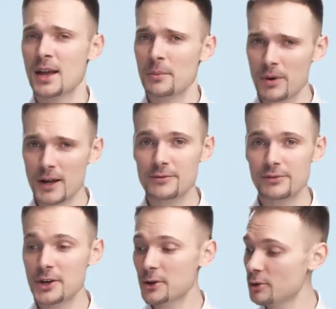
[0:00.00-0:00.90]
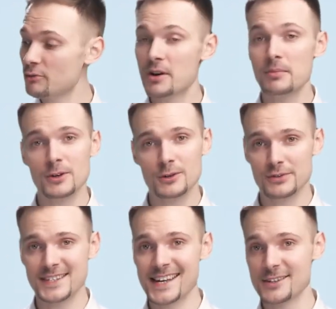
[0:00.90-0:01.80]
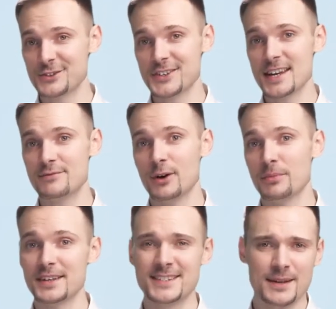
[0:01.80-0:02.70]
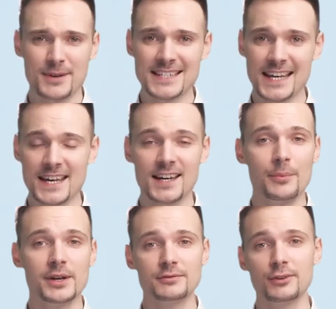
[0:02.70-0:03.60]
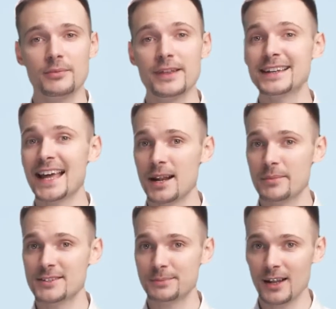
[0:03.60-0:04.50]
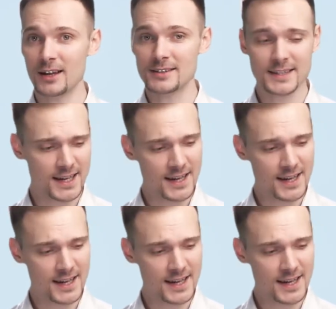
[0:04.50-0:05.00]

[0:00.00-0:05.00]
But if you remove THC from the CBD coming from the cannabis plant,